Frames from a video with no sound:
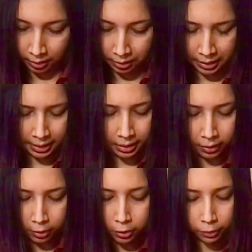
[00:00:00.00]
This is
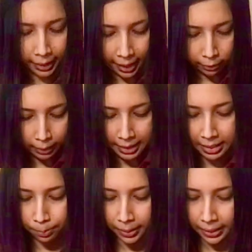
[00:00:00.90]
a great
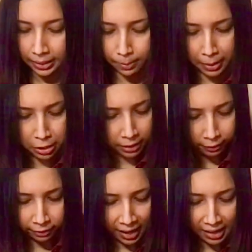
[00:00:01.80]
recipe, especially
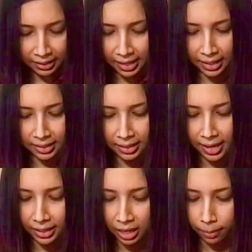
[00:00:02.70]
for Valentine's
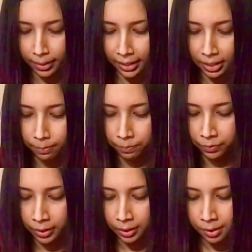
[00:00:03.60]
Day coming up,
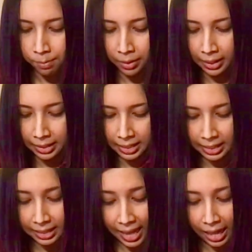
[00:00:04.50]
because this
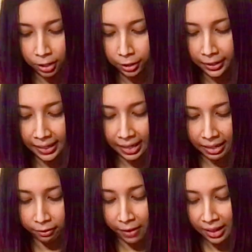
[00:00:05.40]
is healthy,
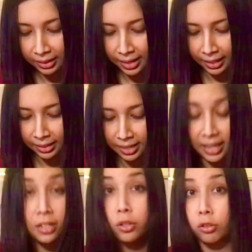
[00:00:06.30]
and Valentine's Day,
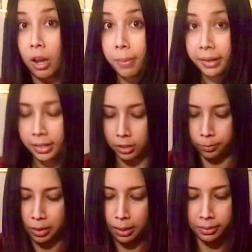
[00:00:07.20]
strawberries are
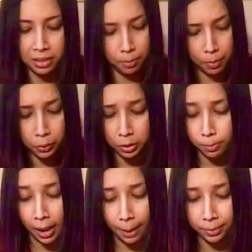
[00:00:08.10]
probably the most
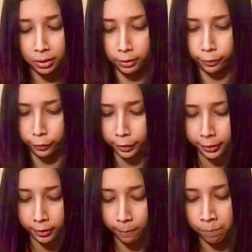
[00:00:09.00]
popular
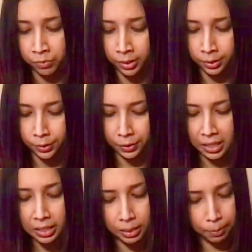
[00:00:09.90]
fruit, so
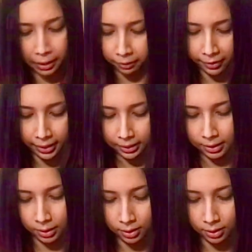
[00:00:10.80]
this is perfect.